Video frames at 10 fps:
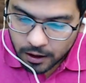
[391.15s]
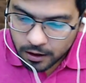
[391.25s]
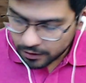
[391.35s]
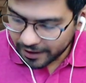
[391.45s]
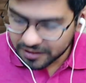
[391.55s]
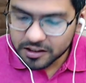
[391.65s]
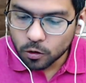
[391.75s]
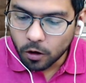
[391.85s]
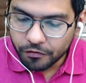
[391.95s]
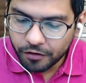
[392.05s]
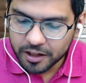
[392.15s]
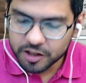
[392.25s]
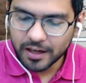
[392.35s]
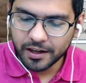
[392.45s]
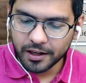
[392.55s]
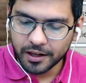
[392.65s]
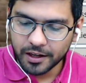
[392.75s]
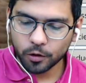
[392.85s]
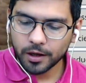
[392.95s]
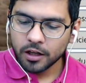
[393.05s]
Next is confidentiality.
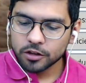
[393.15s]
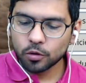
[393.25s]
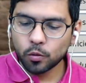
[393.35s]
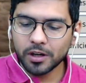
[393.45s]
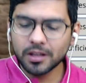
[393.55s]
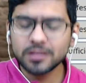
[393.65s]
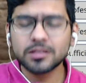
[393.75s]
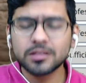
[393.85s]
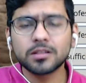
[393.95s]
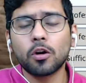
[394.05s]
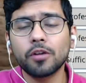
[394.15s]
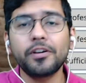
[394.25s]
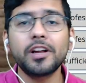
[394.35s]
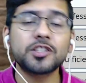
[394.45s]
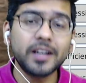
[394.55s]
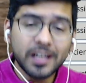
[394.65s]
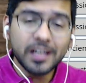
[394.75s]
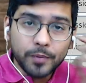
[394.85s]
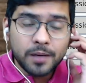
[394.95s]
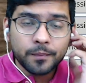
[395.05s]
Okay, so what does confidentiality mean?